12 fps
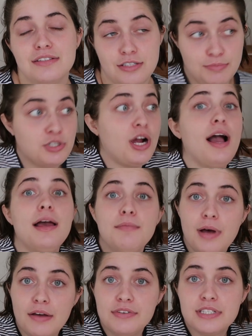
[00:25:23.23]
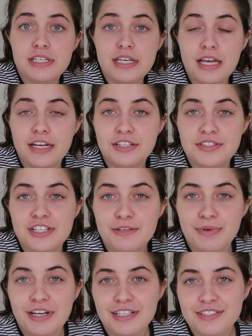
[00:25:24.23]
subscribe, obviously, and I'll see you
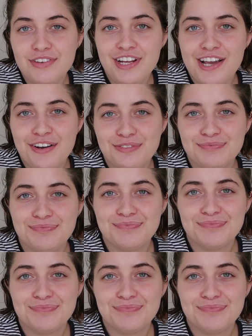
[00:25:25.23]
in my next video.